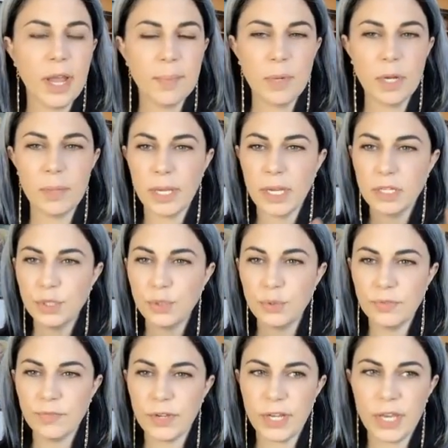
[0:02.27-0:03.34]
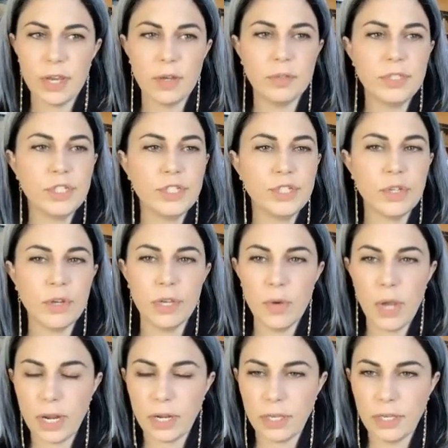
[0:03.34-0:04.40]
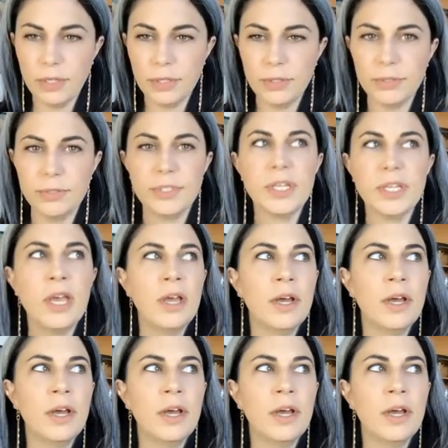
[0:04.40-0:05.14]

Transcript: I'm going to make a short video to show you how to use